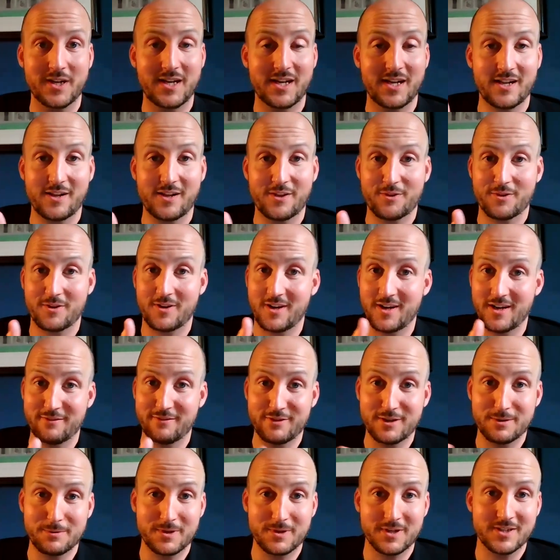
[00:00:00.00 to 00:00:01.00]
health or
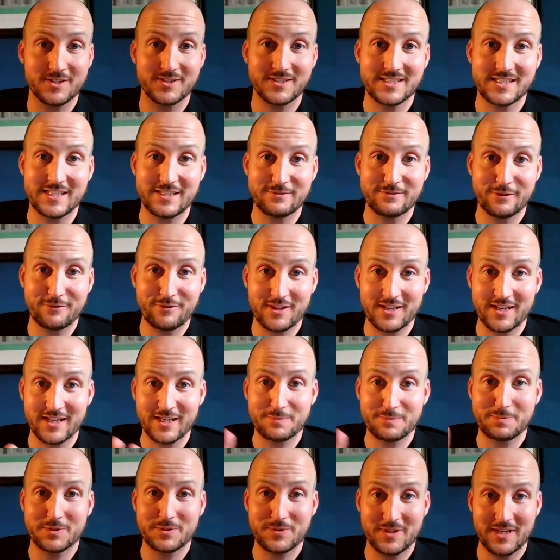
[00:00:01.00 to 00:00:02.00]
however you want to conceive of the
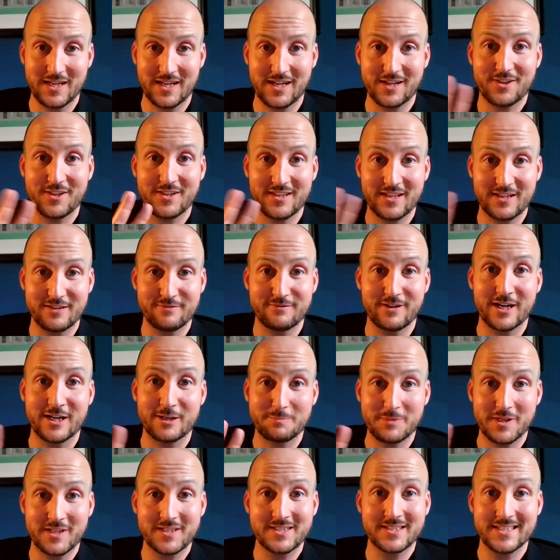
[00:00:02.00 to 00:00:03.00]
link between health and the
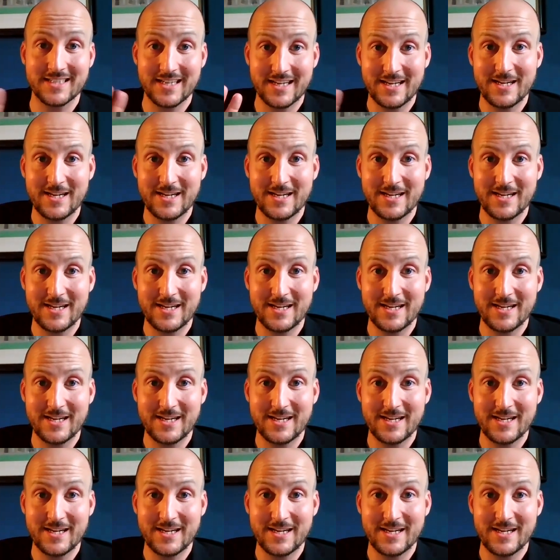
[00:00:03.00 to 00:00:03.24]
environment